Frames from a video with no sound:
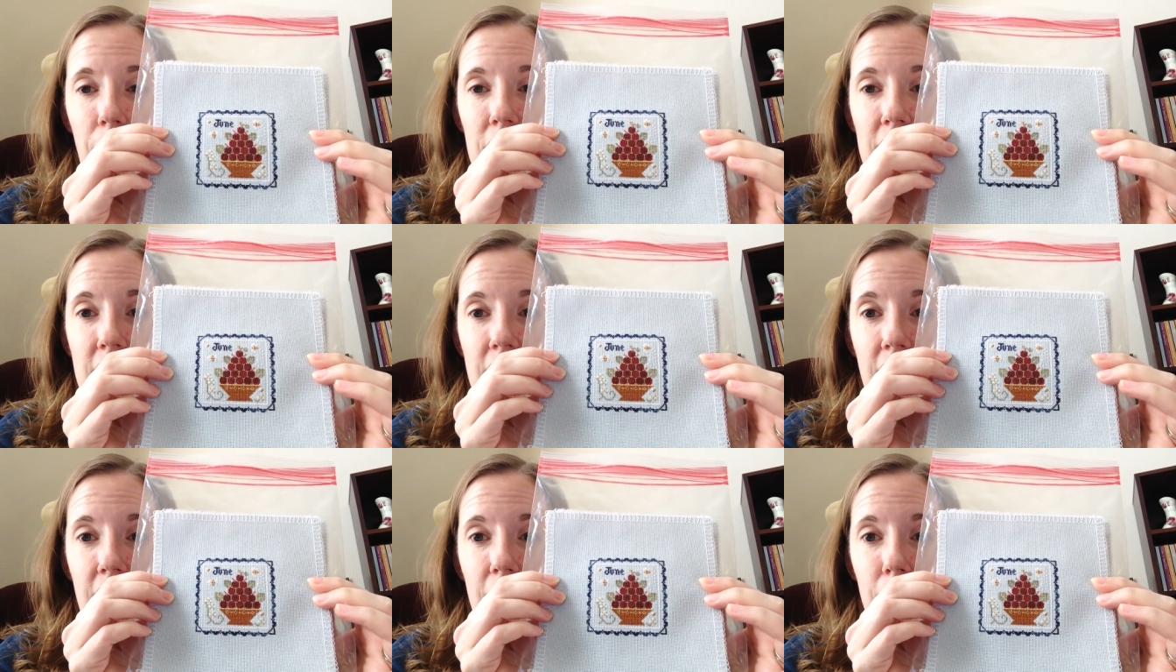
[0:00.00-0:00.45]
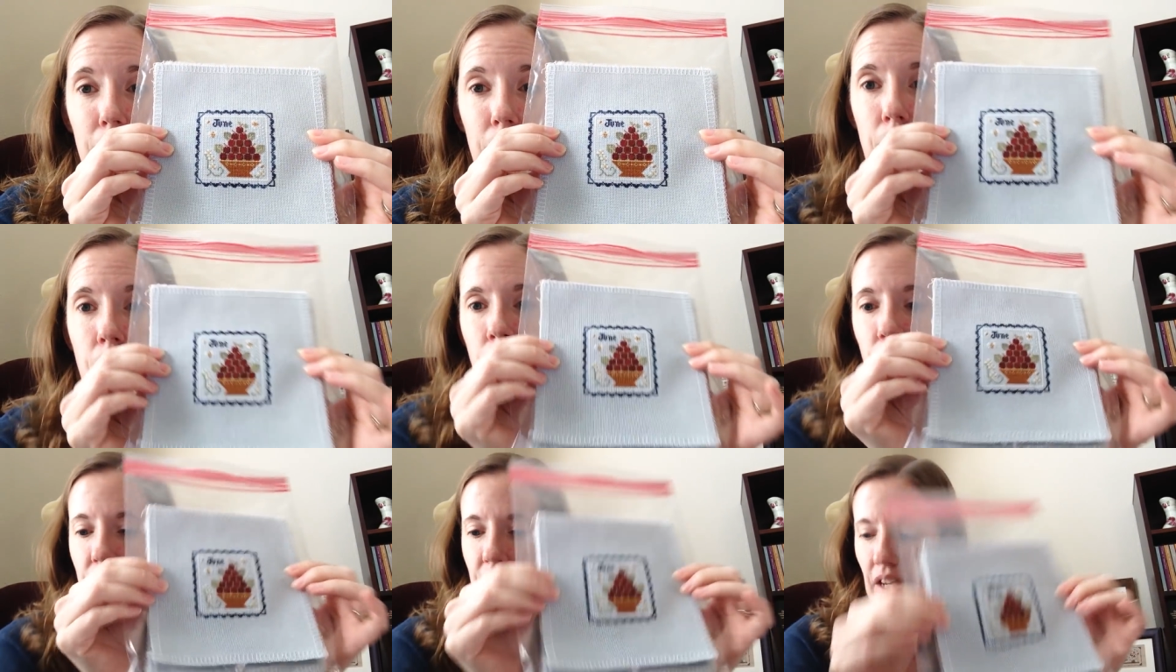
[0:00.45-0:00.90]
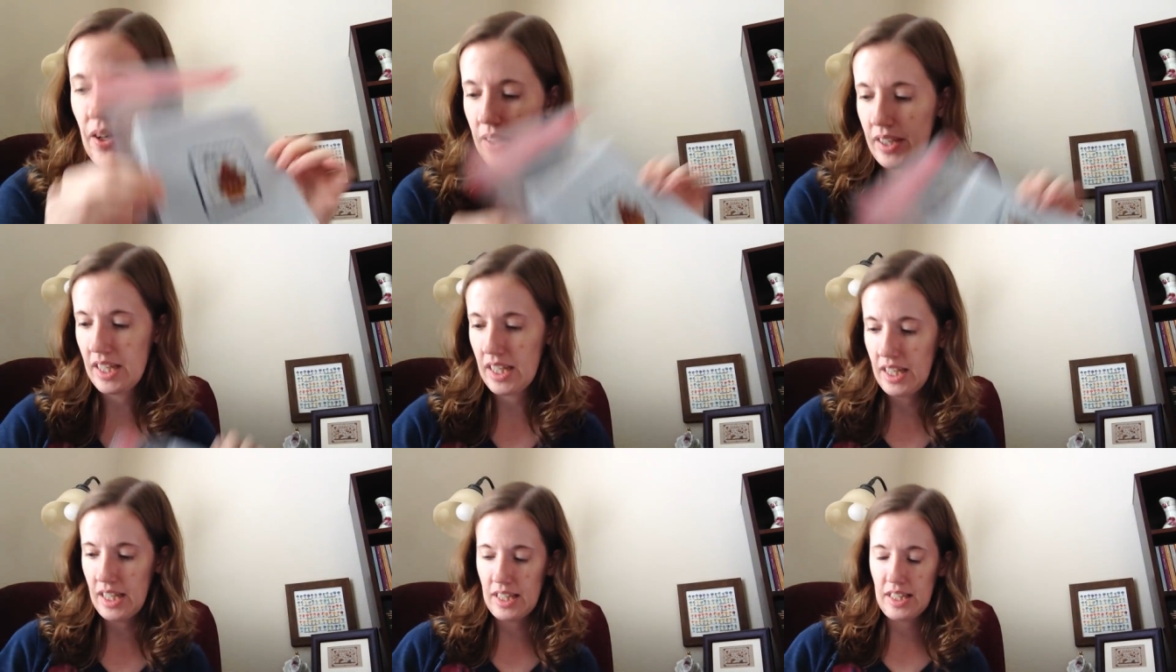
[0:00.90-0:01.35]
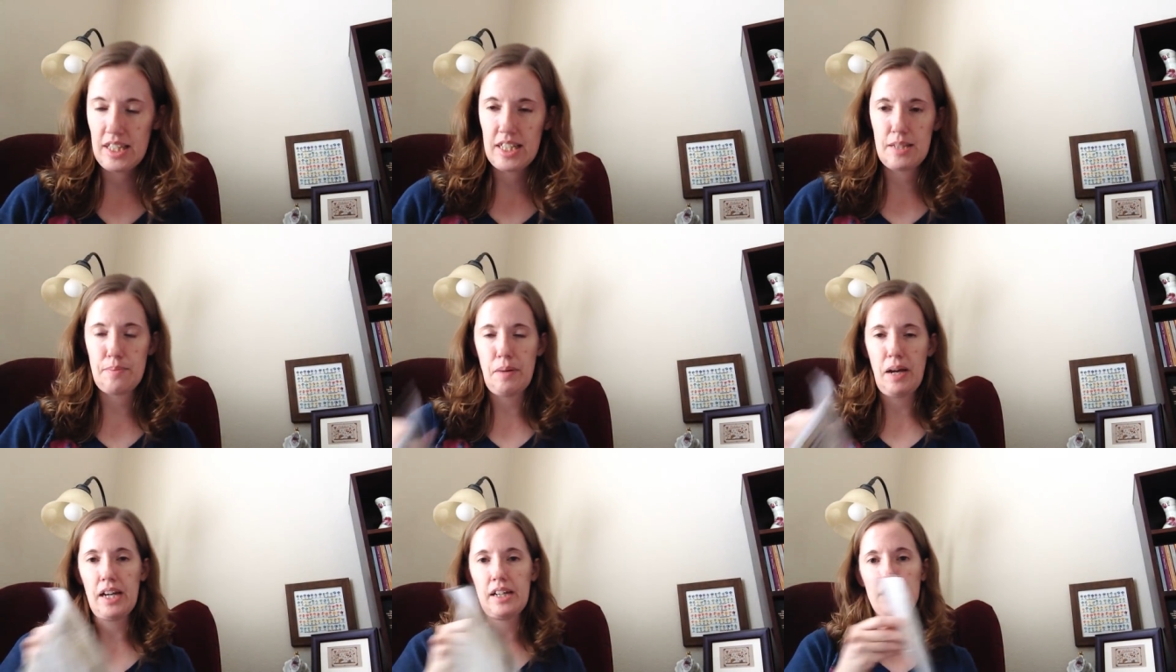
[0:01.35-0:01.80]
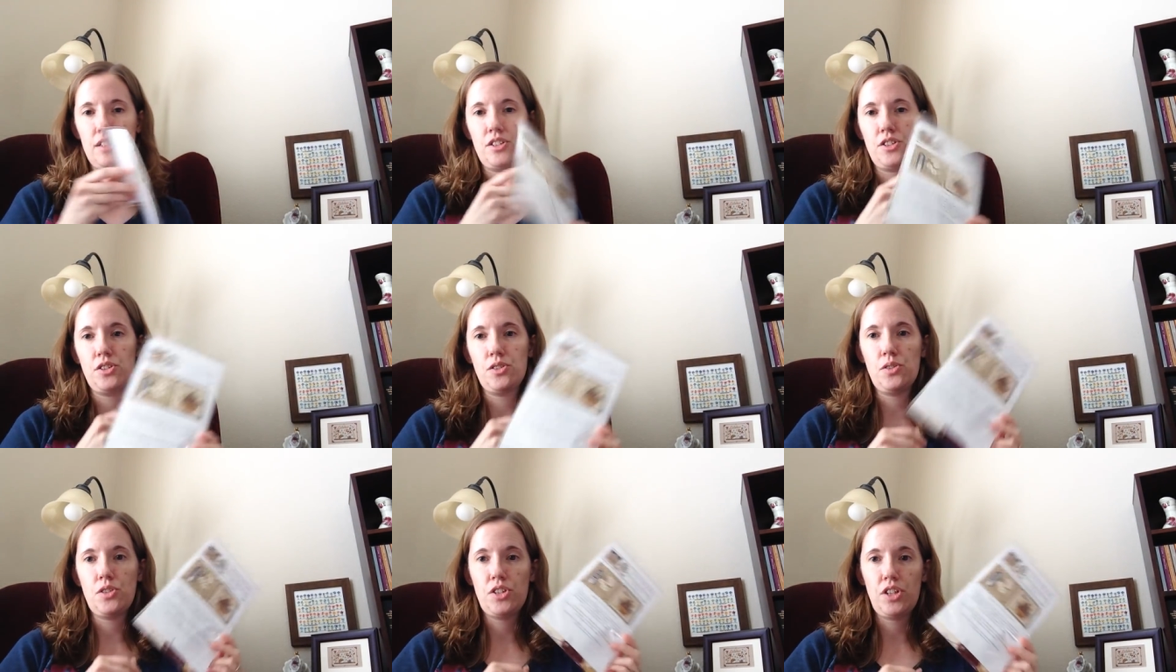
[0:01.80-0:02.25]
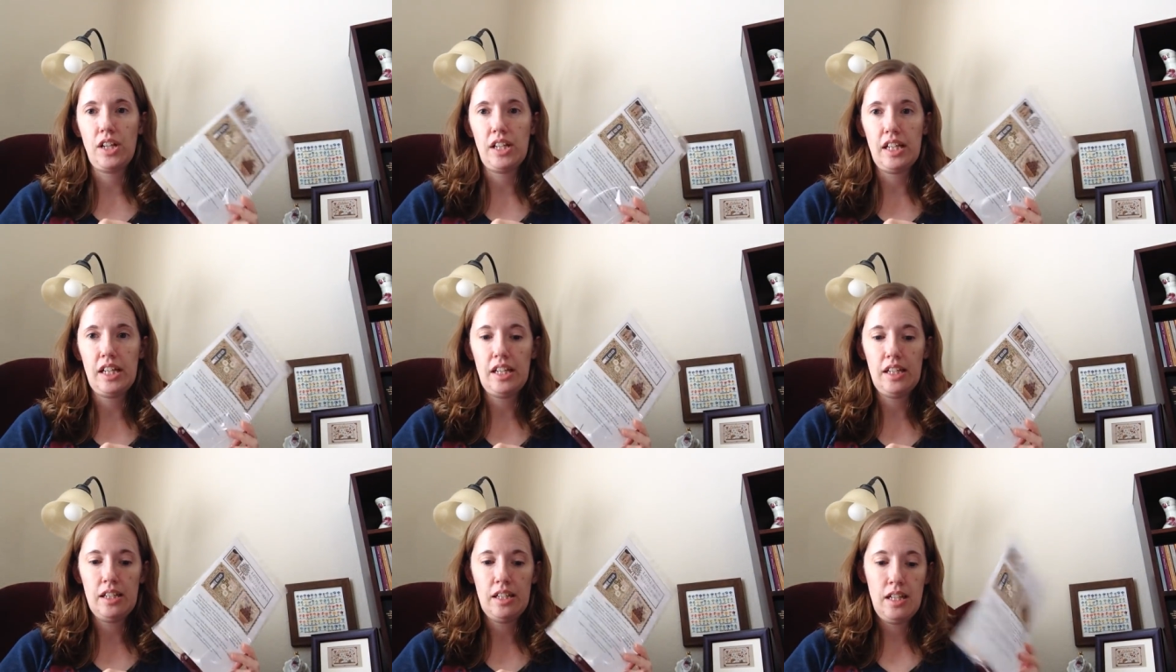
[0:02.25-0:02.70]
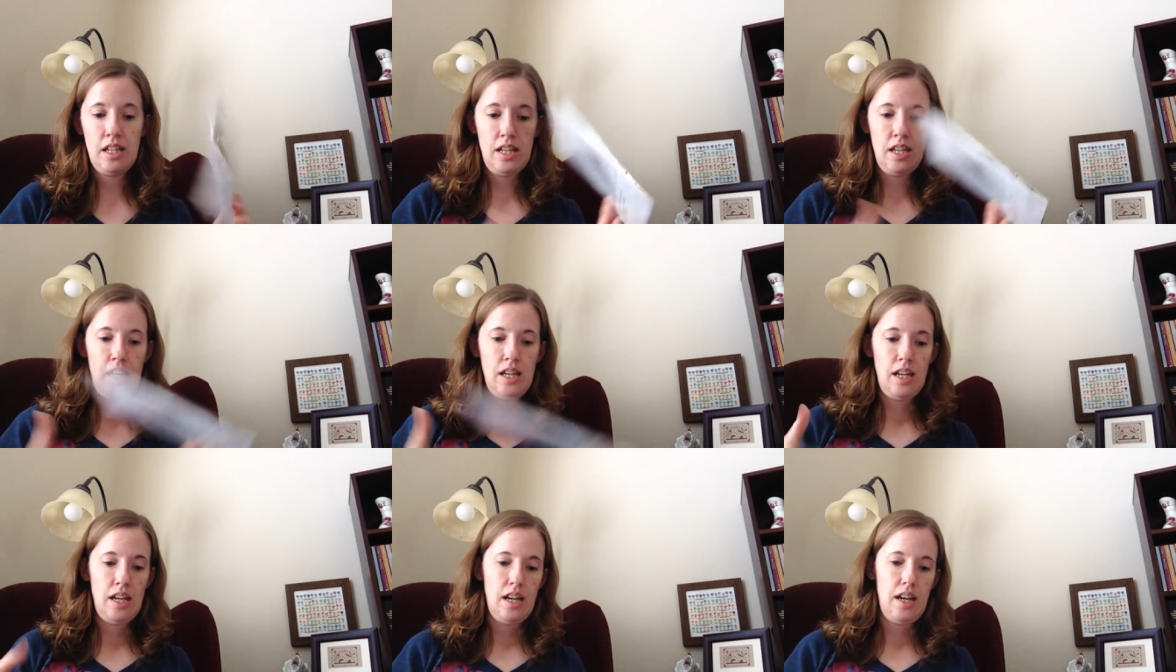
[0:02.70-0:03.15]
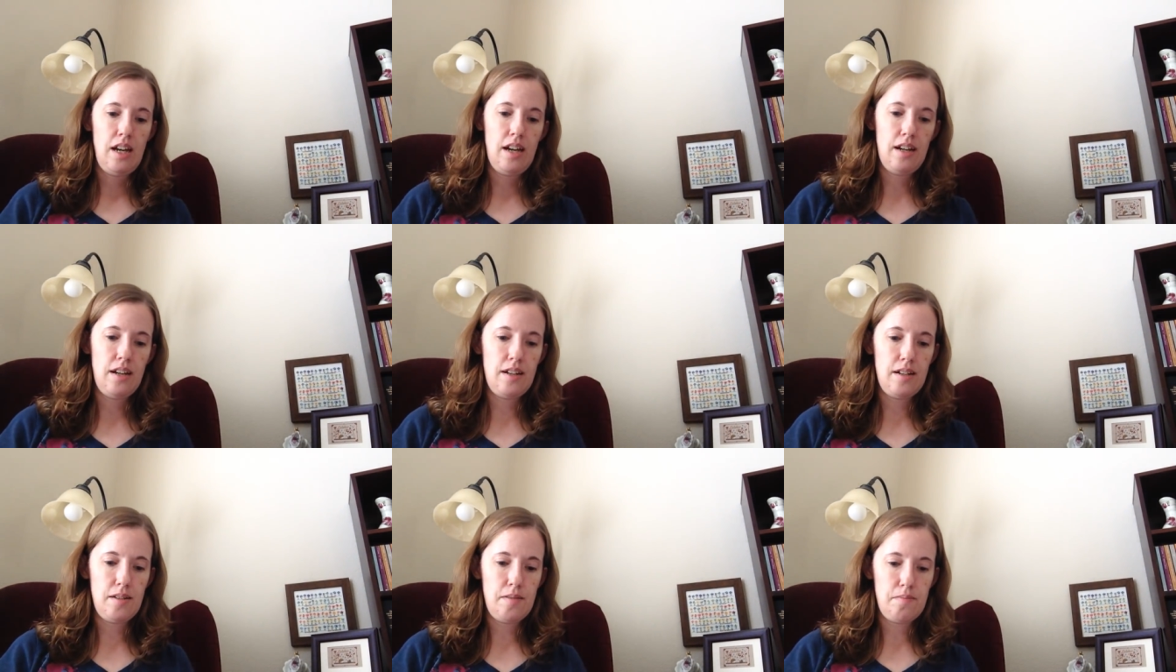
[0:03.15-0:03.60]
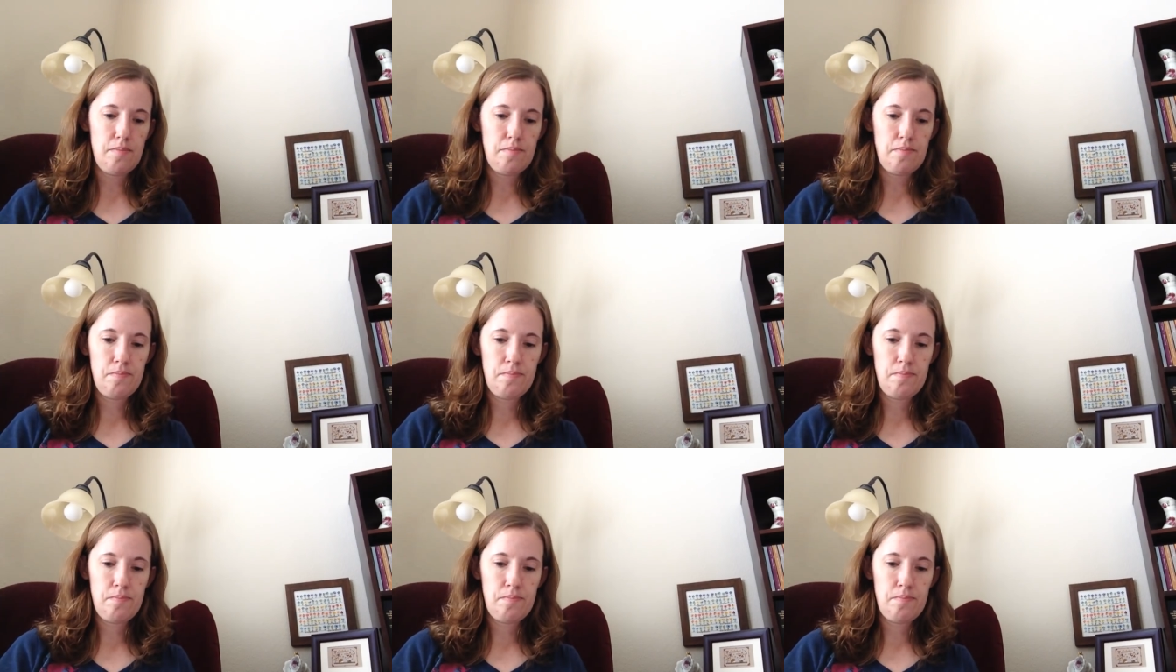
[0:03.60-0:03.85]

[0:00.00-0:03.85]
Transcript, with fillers: one's done. Now I can get this back to Shelly um,